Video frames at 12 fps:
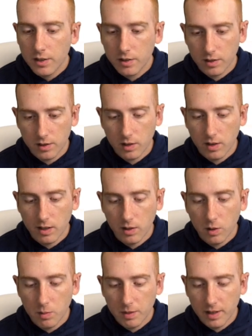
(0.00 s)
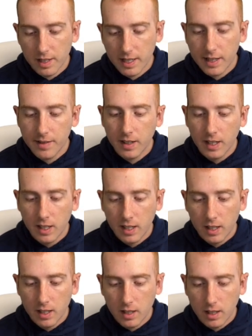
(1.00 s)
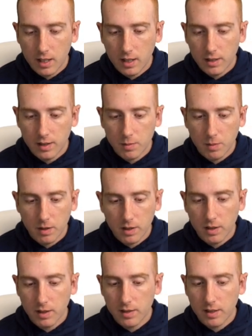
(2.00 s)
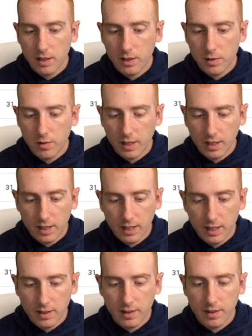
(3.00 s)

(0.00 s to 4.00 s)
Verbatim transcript: So let's go ahead and open that. Uh, let's put the sales rank in.